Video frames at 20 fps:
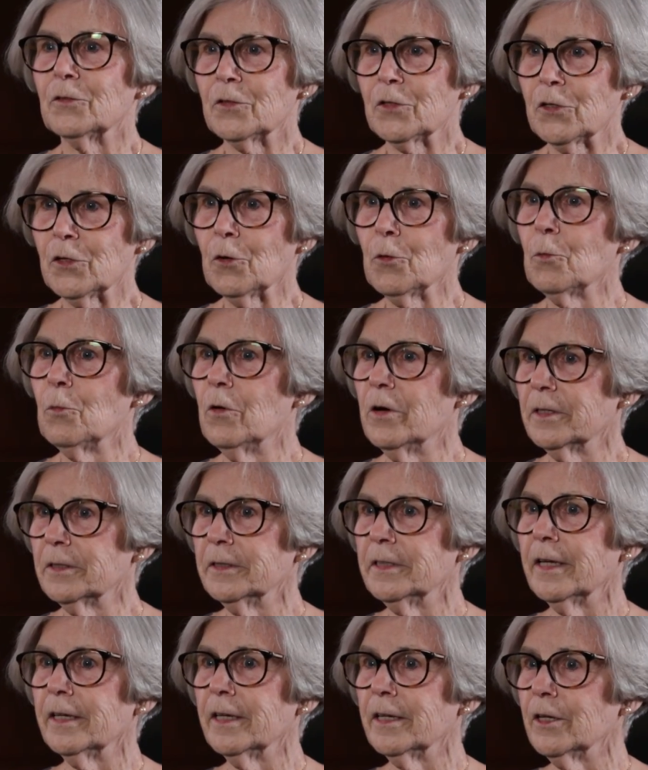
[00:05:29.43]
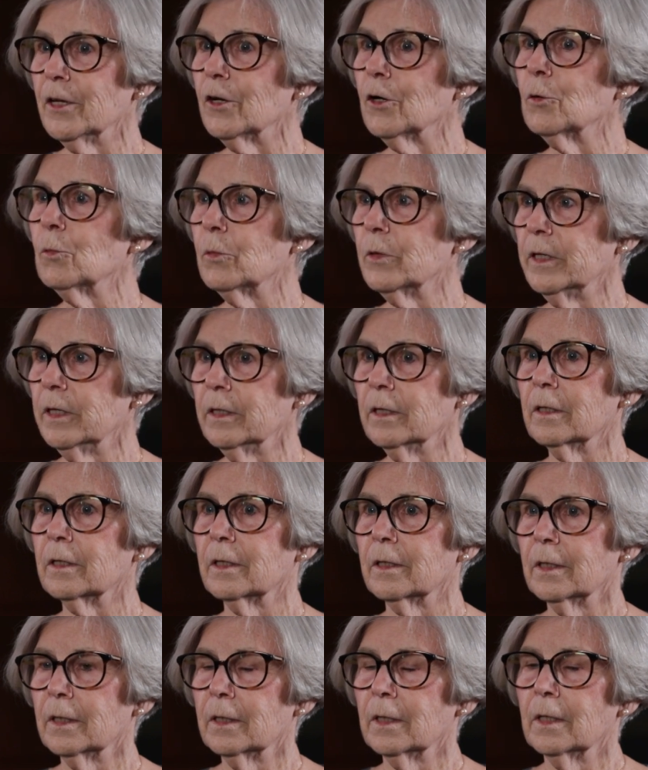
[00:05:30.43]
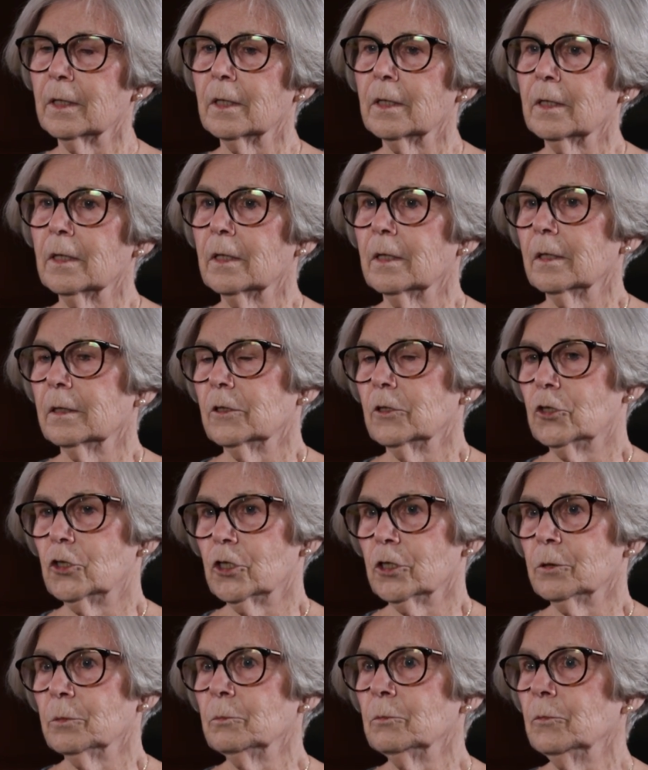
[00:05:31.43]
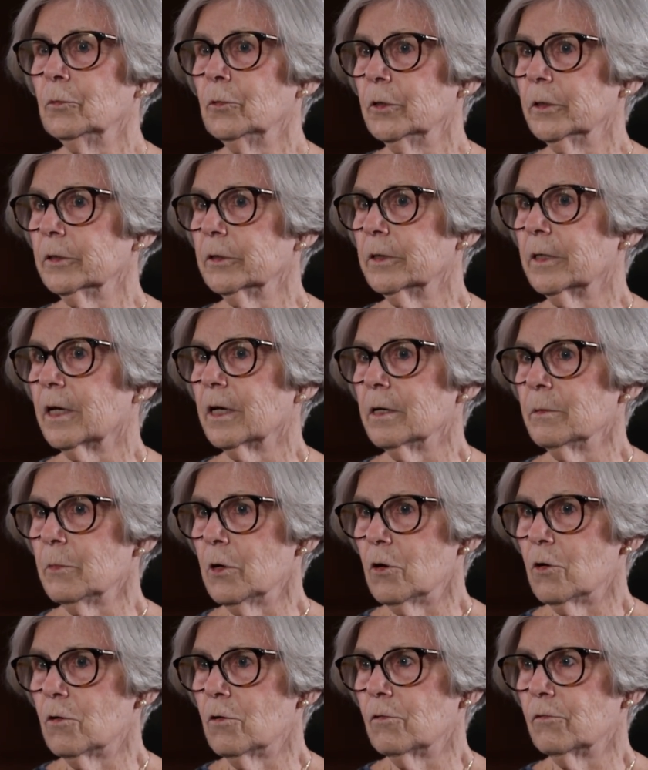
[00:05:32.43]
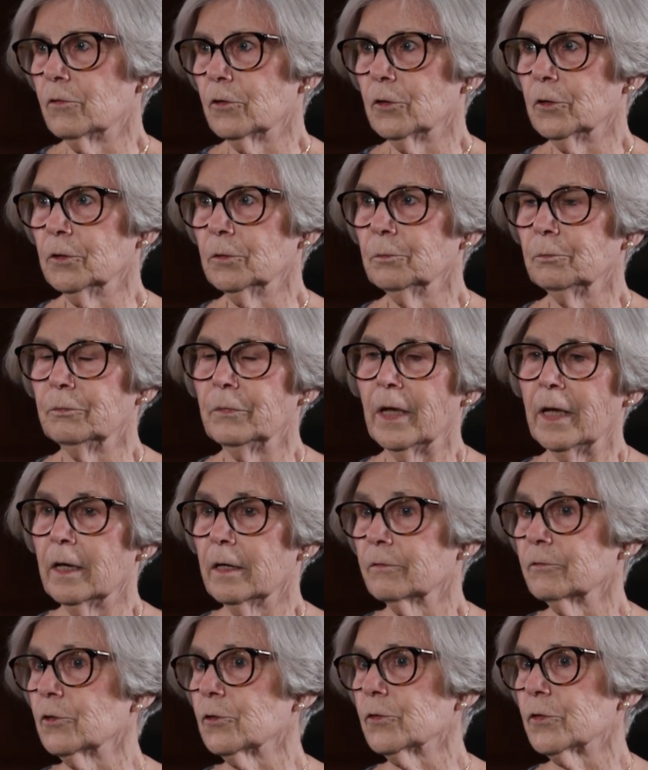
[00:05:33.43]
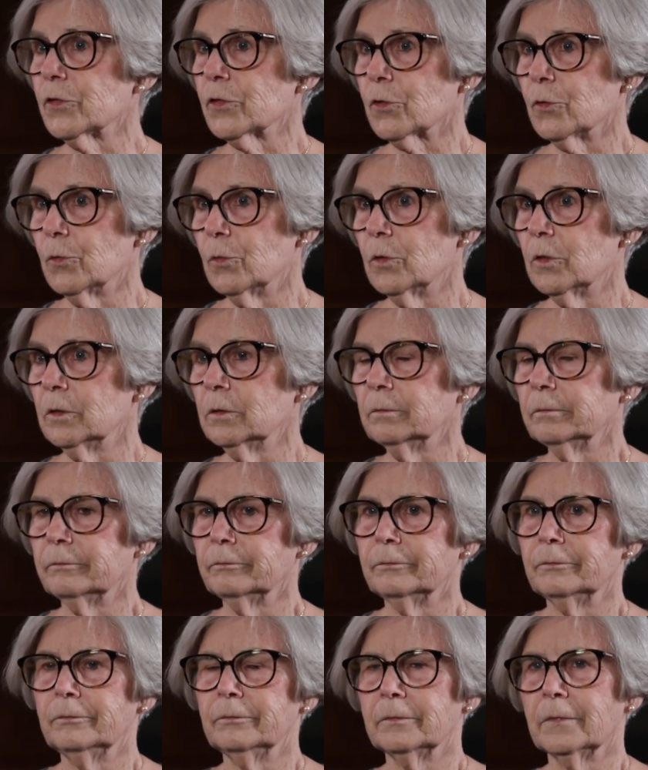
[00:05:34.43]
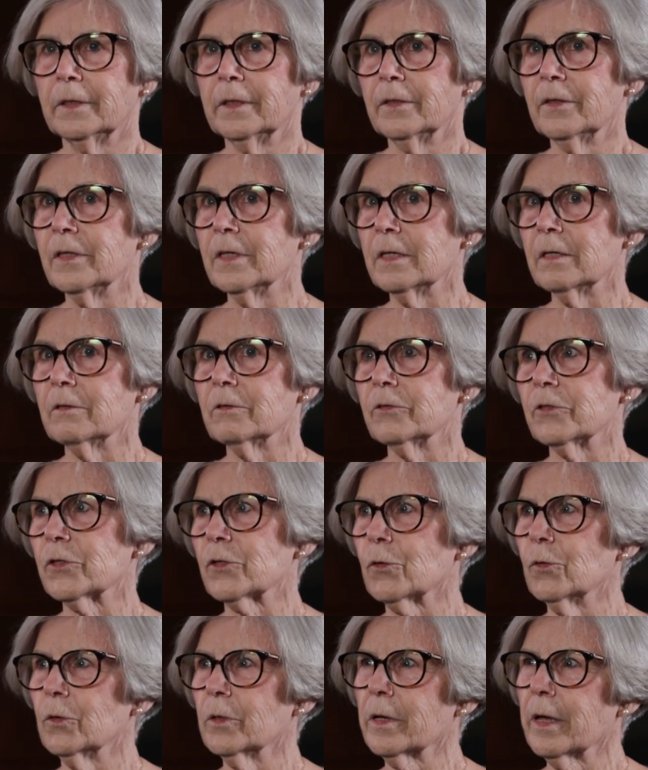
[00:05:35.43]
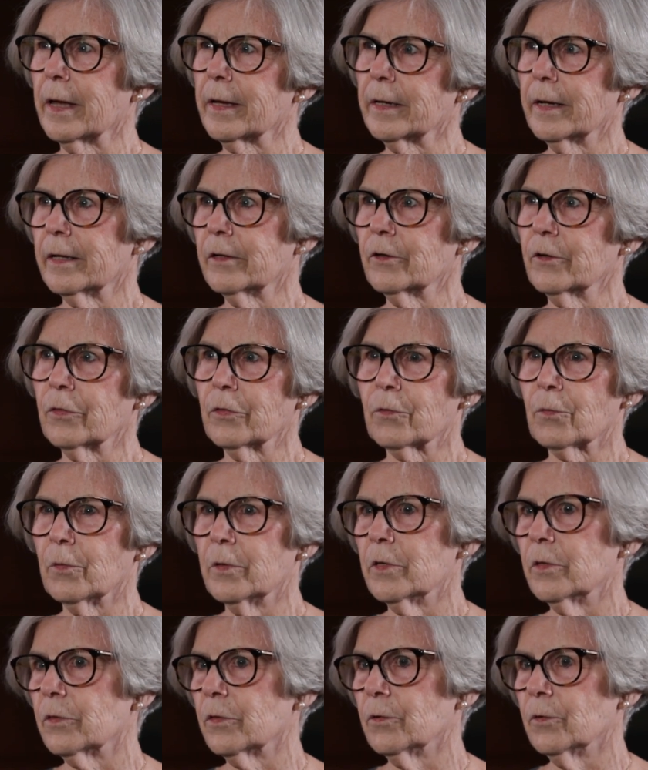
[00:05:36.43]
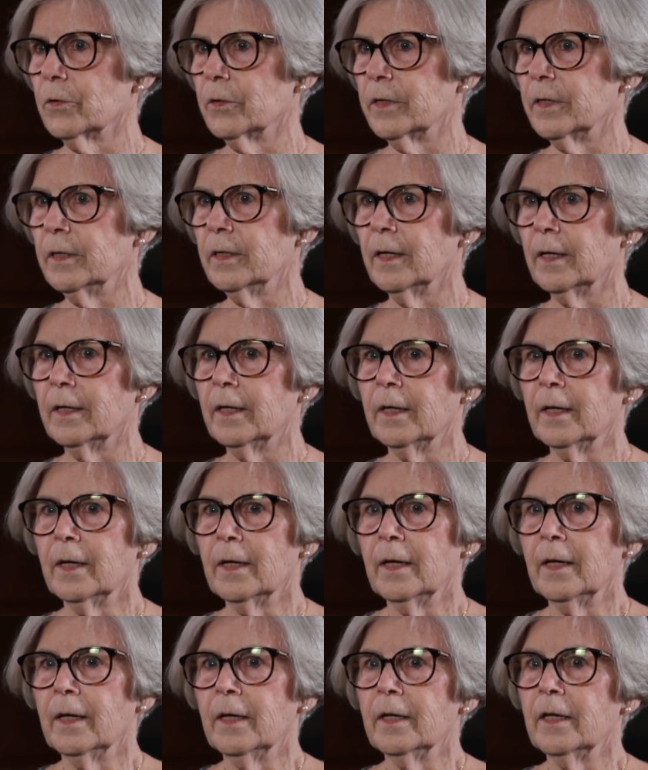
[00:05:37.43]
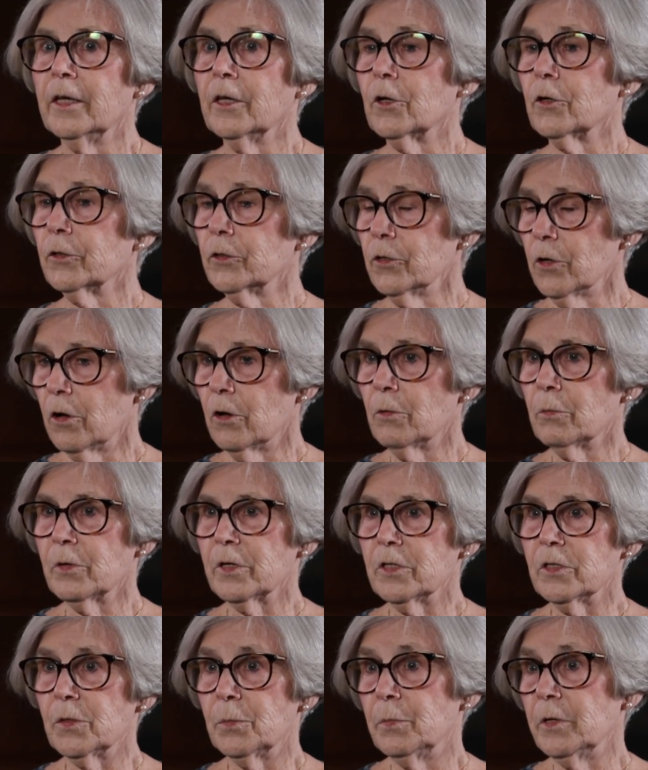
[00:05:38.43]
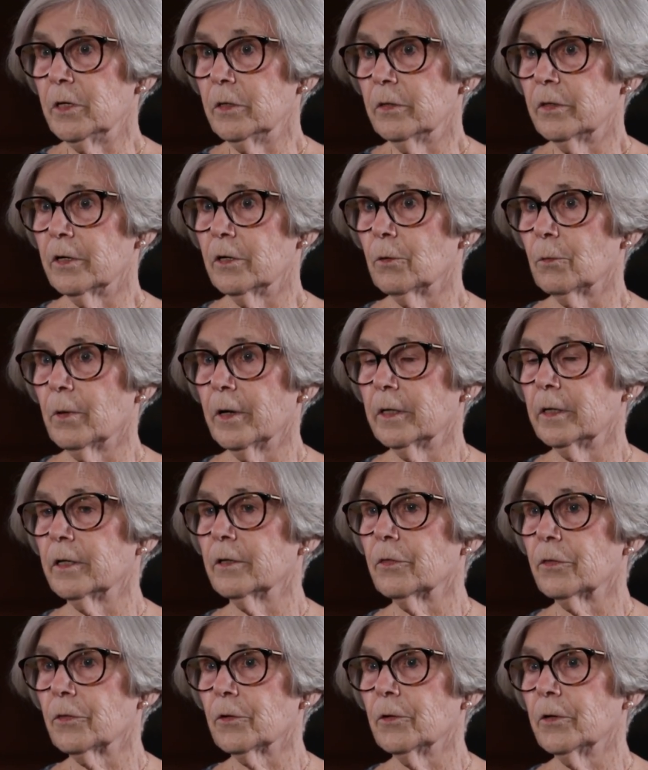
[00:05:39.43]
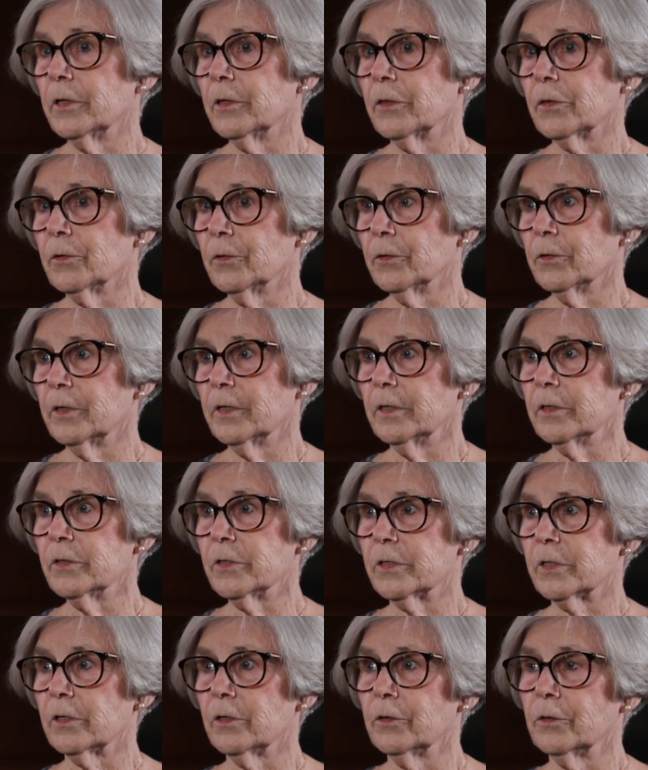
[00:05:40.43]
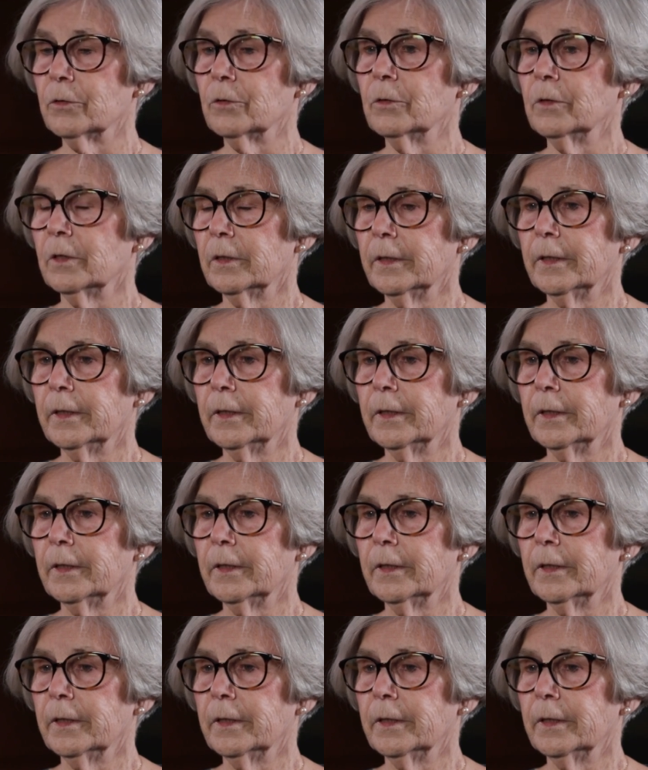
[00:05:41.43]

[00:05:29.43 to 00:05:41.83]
so one day a week, Jim would come over after school. I think school got out at 3:30. He couldn't always be there right at 3:30, so